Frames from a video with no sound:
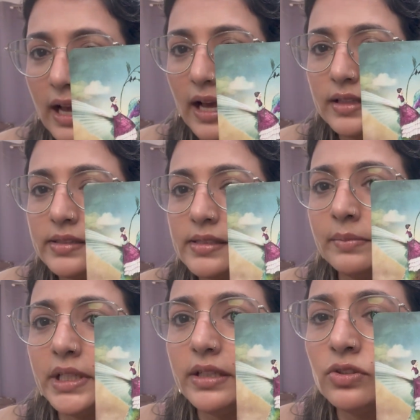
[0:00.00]
And there's
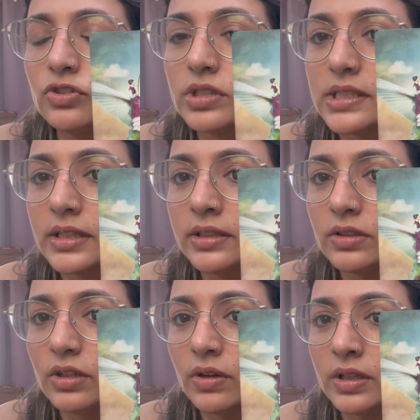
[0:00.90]
something interesting
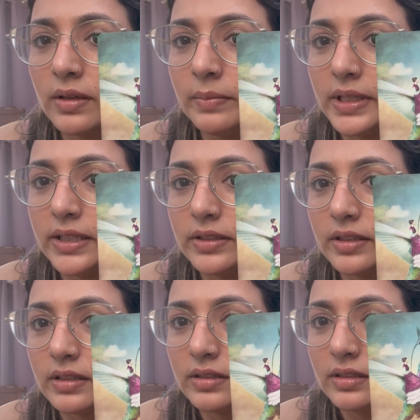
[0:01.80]
to contemplate
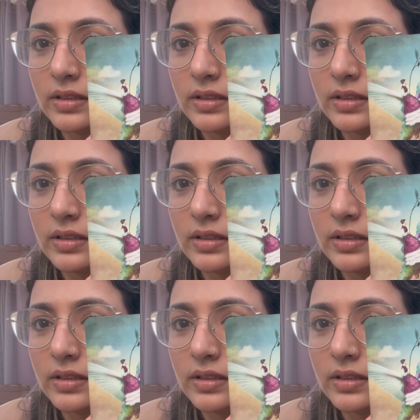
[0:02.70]
here.